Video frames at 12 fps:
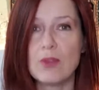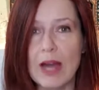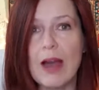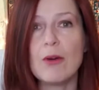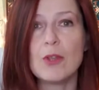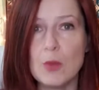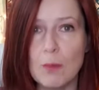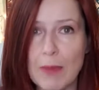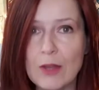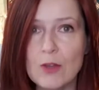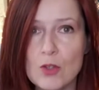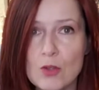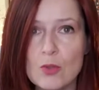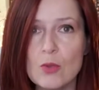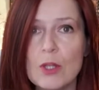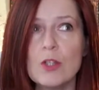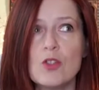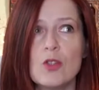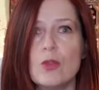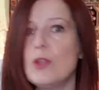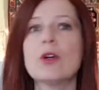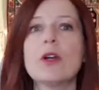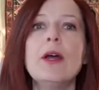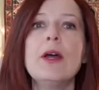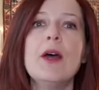how you meant to do it, to your